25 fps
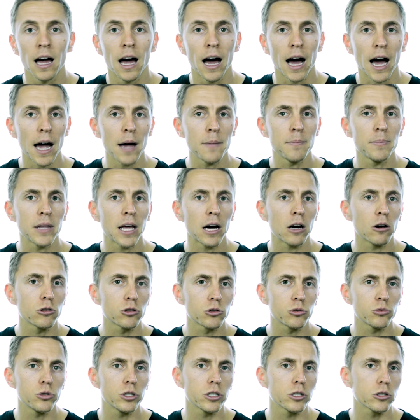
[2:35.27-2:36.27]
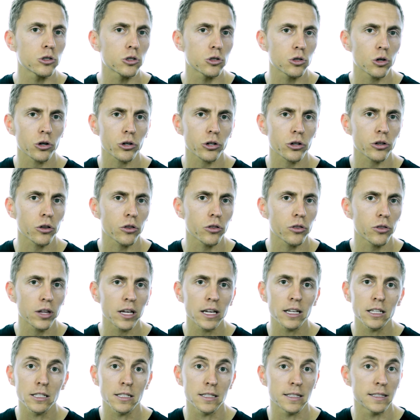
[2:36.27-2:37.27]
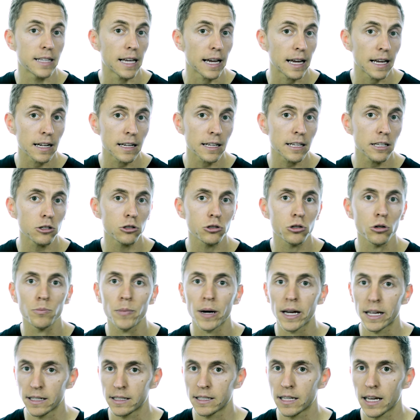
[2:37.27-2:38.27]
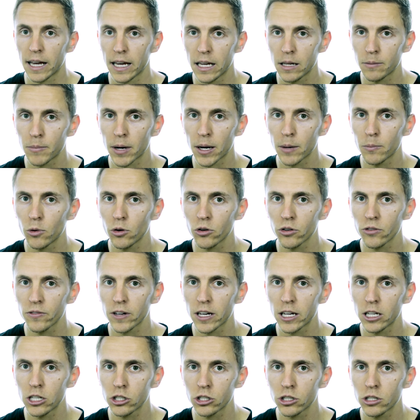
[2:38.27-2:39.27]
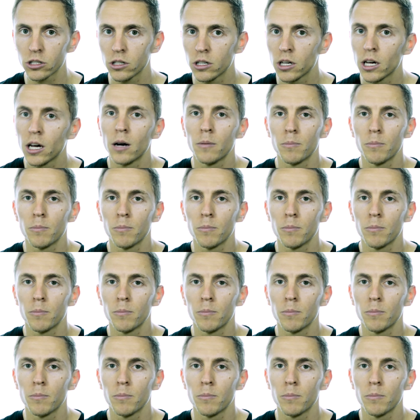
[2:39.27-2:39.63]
I'm now doing certain things daily to maintain my motivation,